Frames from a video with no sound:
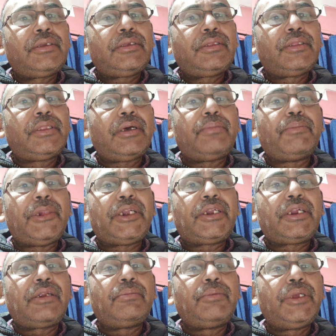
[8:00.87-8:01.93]
the
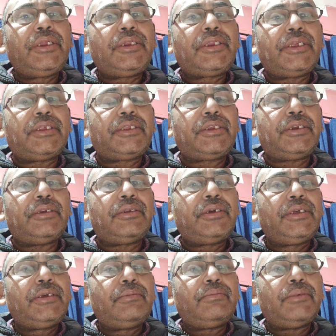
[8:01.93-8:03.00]
material being tested.
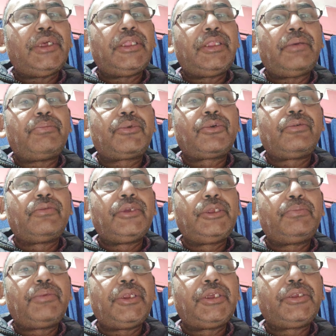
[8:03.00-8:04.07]
When the probe is
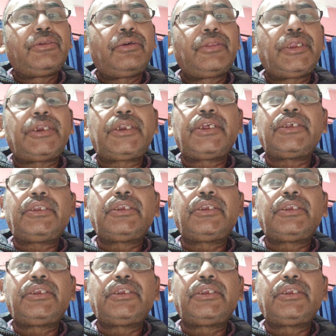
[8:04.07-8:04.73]
placed on the test